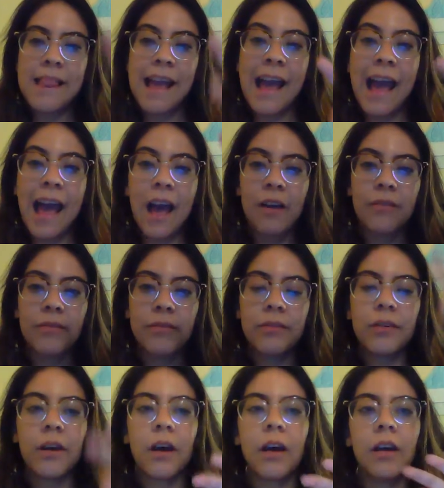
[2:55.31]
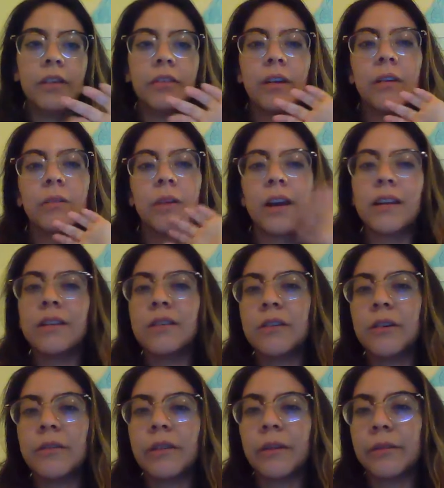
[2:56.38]
half. So I didn't
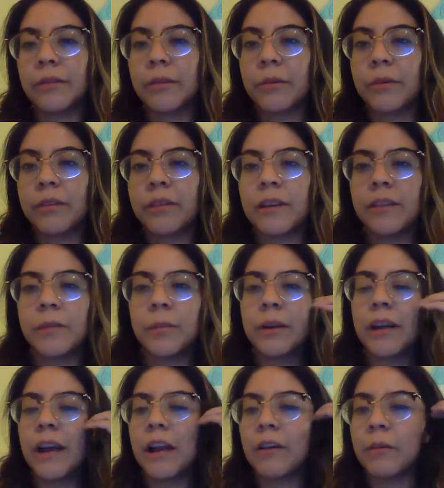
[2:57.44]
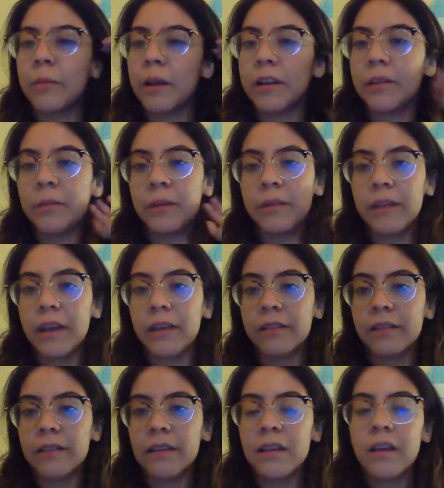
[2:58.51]
know if that was a coincidence, but it kind of reminded me of the
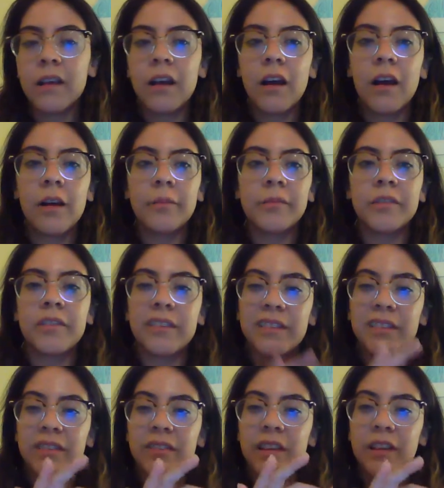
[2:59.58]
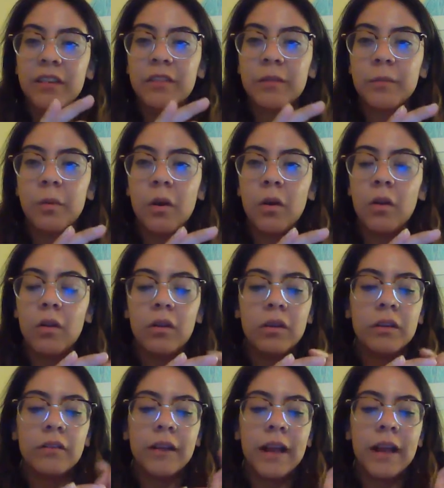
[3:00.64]
S, just because there's like a small little